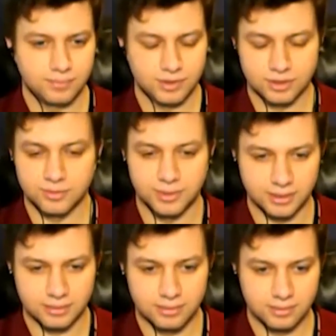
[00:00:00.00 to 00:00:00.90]

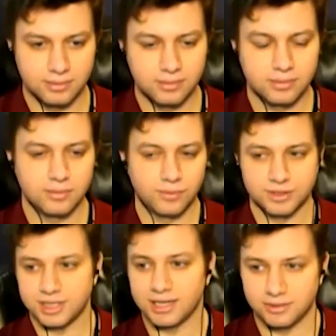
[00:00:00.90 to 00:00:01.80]
determining
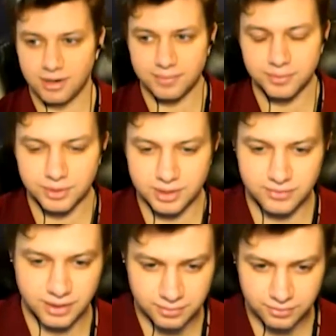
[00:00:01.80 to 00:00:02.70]
which acts are optimal
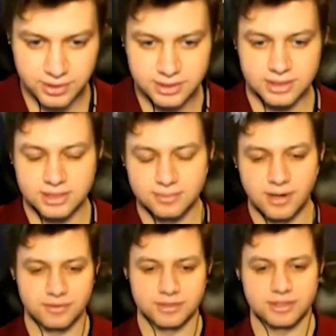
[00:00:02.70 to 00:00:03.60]
given our credences and
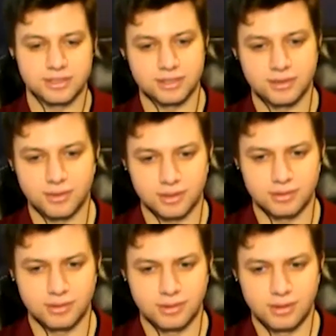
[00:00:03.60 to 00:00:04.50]
preferences and so on.